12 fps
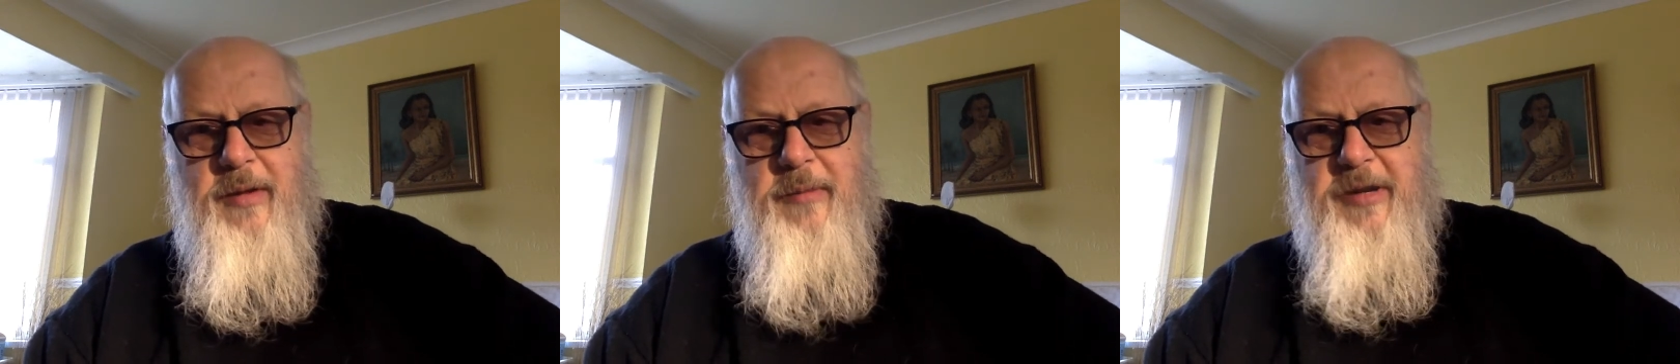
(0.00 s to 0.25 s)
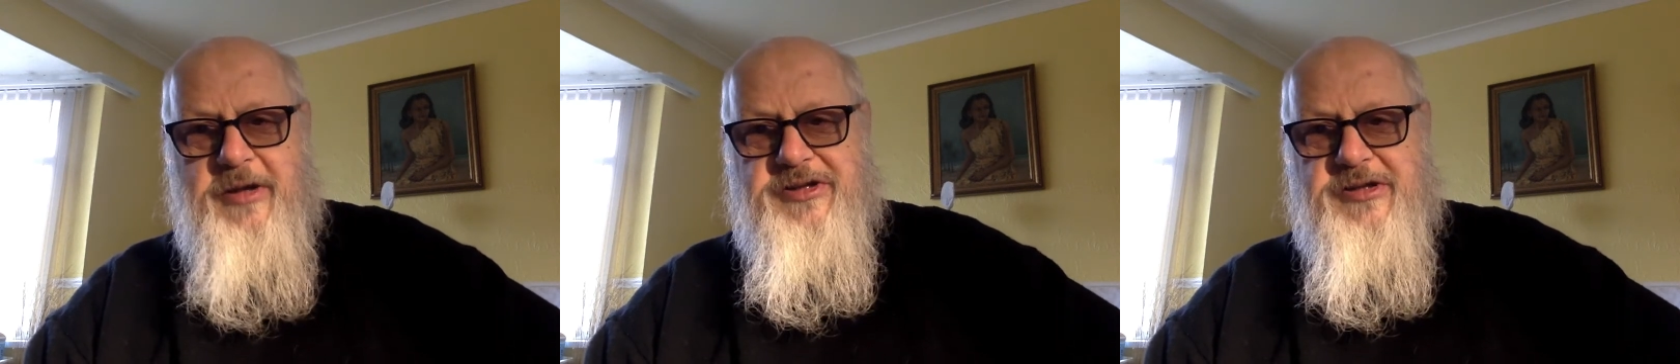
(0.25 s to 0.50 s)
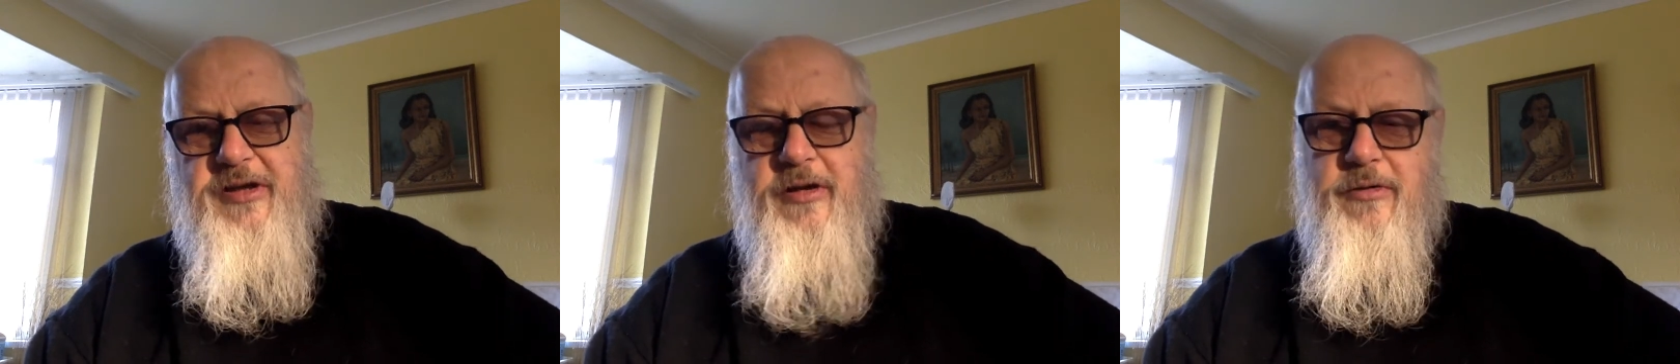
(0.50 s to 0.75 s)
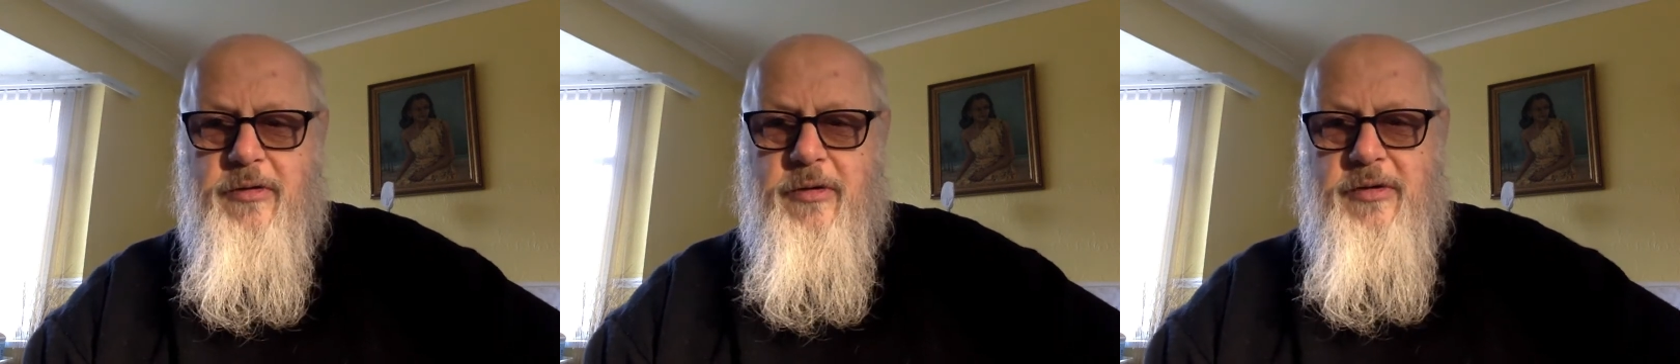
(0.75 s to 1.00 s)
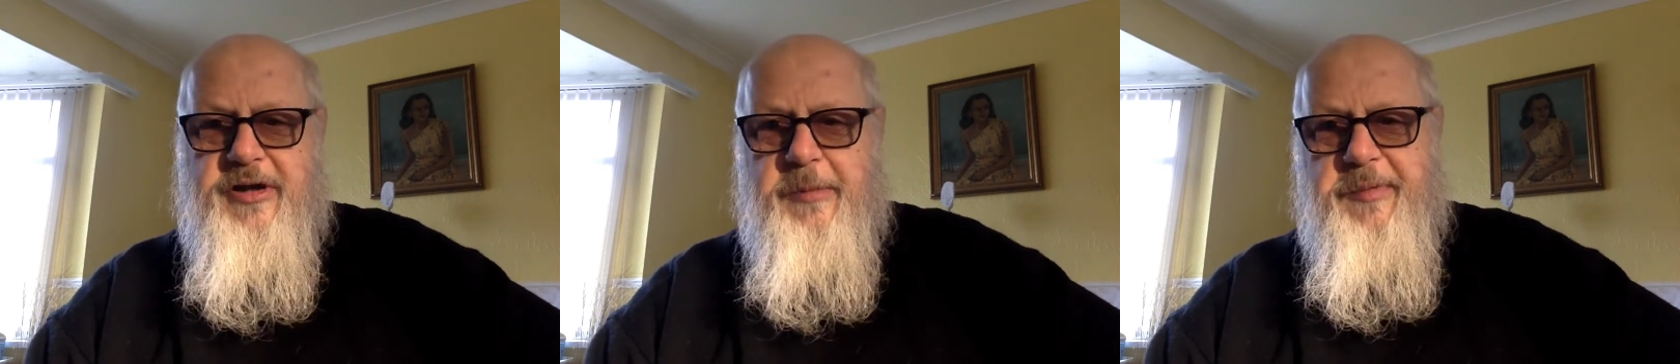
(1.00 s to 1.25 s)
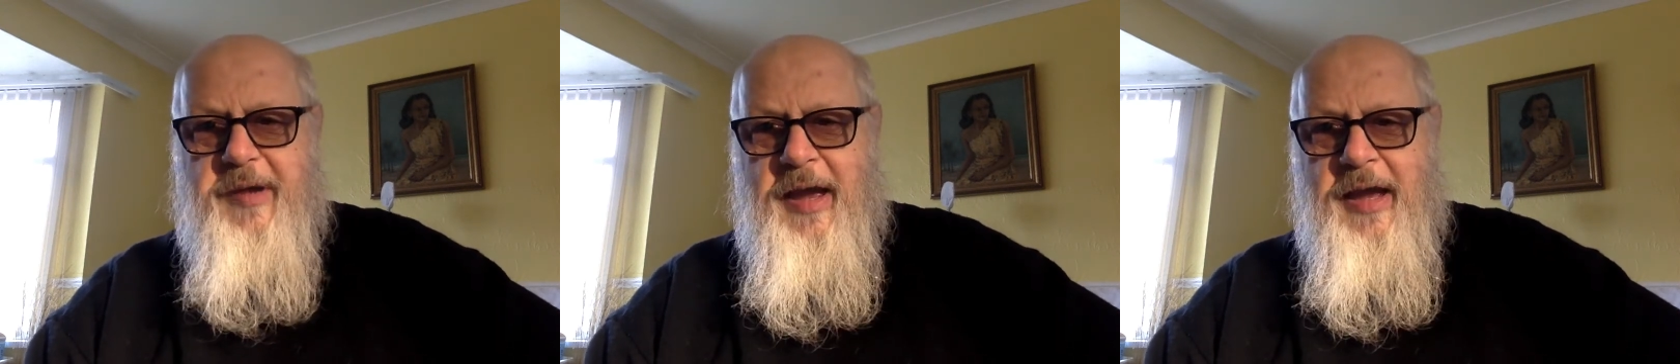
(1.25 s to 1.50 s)
But I said, no, go on,
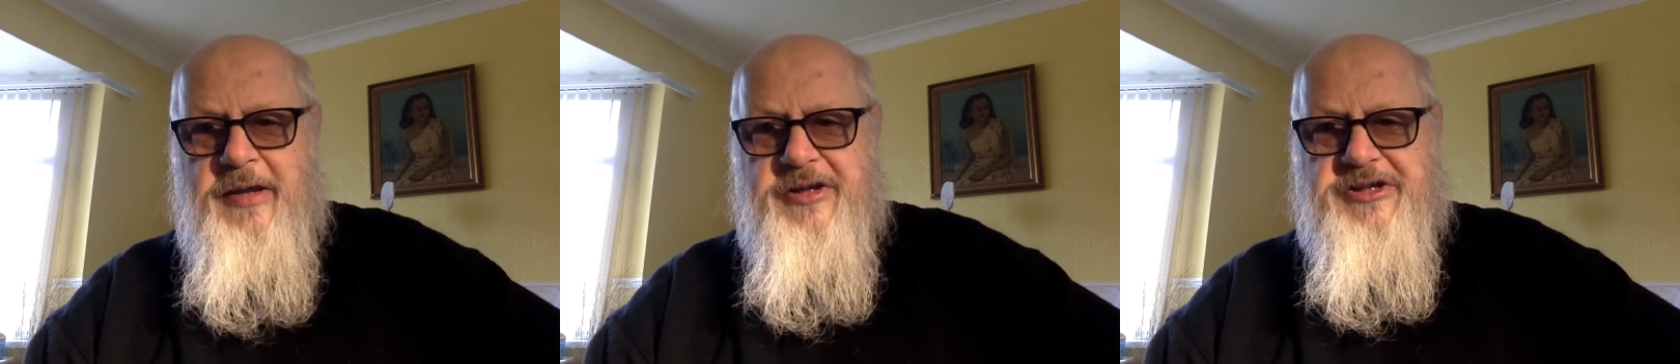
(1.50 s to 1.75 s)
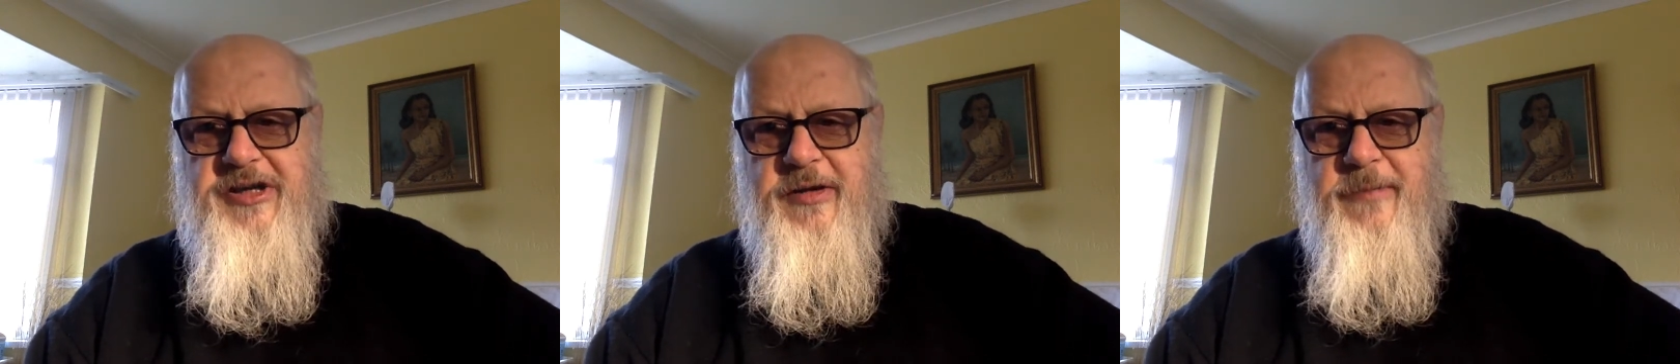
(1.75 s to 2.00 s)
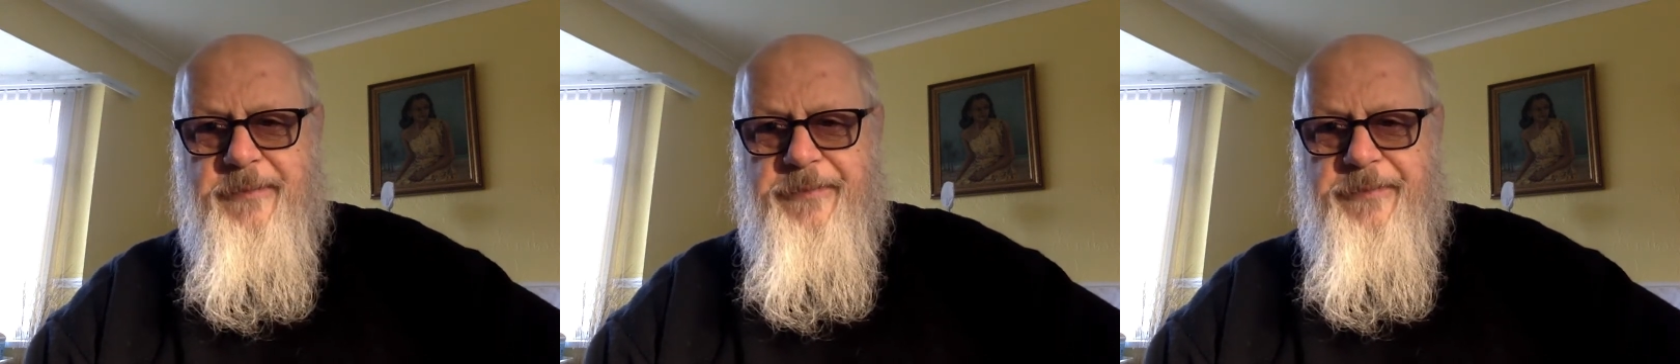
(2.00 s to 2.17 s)
dip your hands in